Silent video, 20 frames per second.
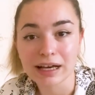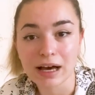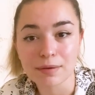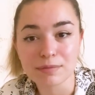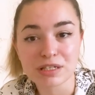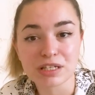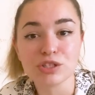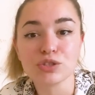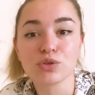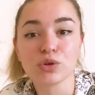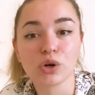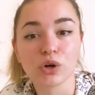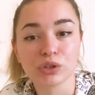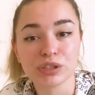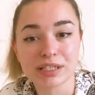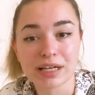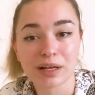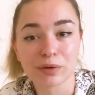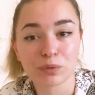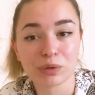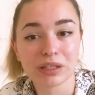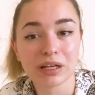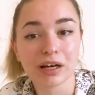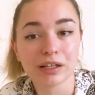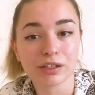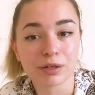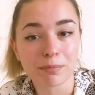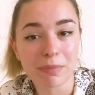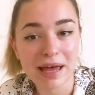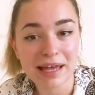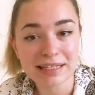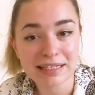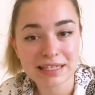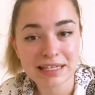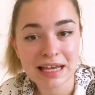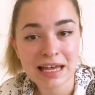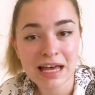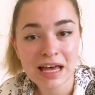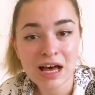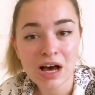comes into contact with other pets